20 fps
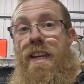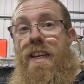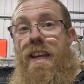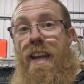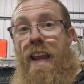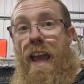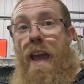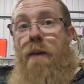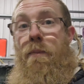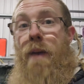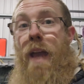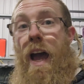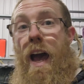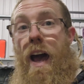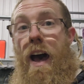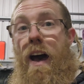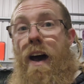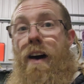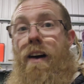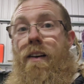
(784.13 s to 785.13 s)
your damn
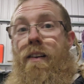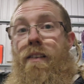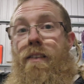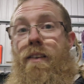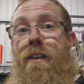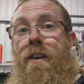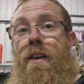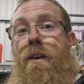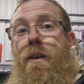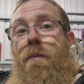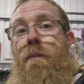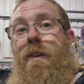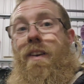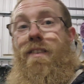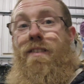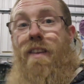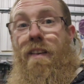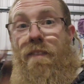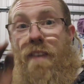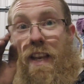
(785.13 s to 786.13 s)
car,
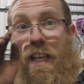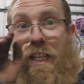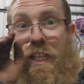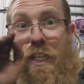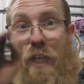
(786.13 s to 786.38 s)
because if you